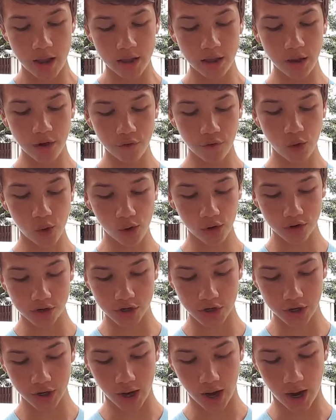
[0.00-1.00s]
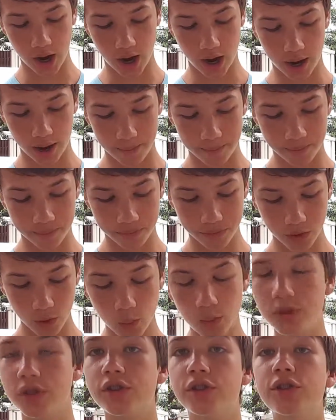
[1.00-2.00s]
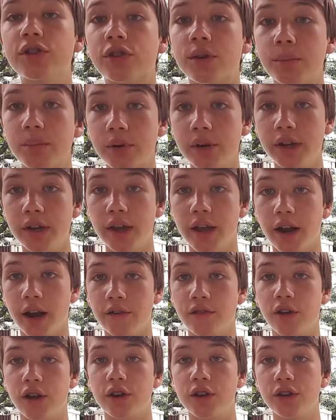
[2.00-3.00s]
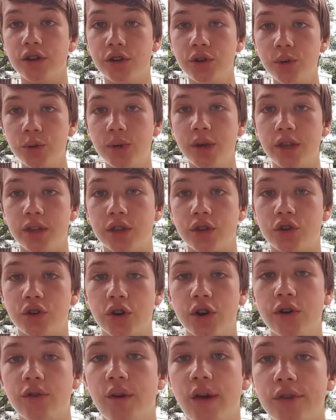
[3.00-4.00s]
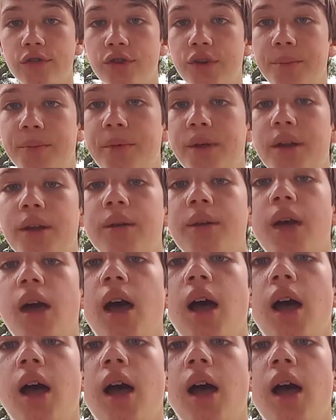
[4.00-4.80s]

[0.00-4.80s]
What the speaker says: Then of course, when this is complete and I finally do get the Schrader valve shipped in,